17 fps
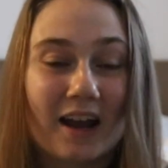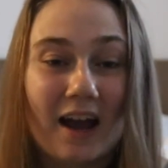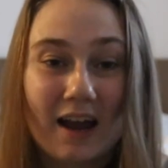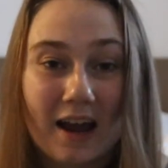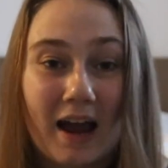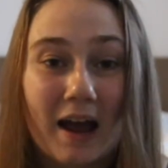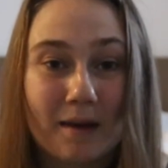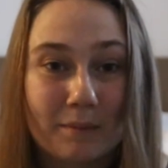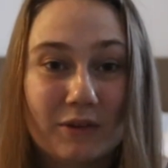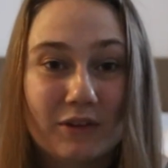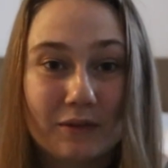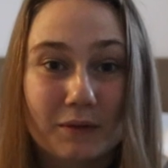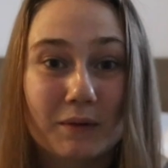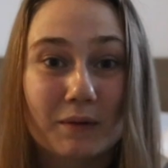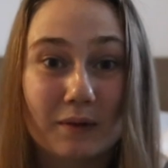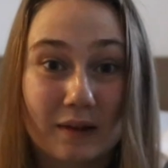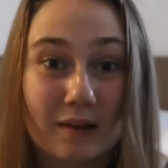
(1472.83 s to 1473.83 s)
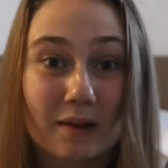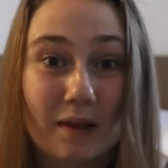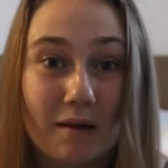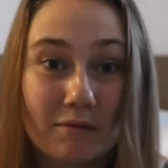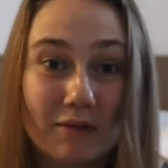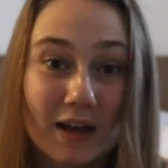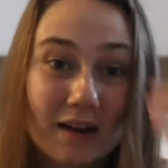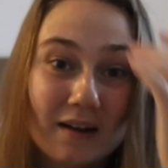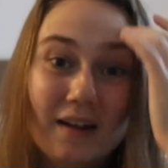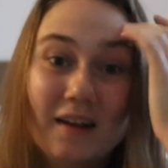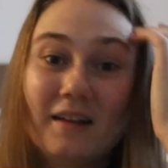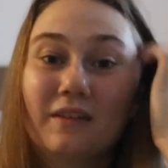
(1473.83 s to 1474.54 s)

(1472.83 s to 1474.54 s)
I absolutely love it.